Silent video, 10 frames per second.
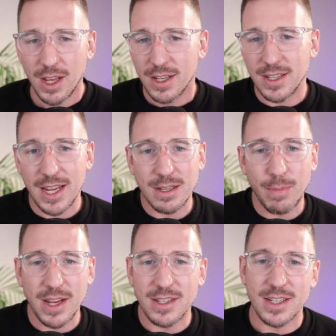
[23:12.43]

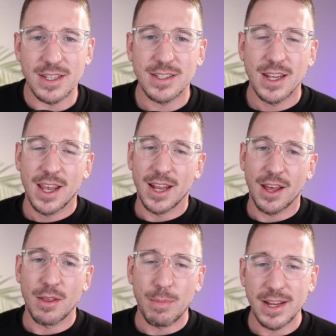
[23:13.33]
databases, and
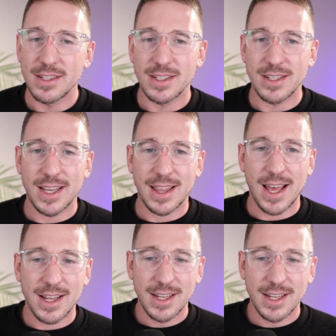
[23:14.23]
other places like that.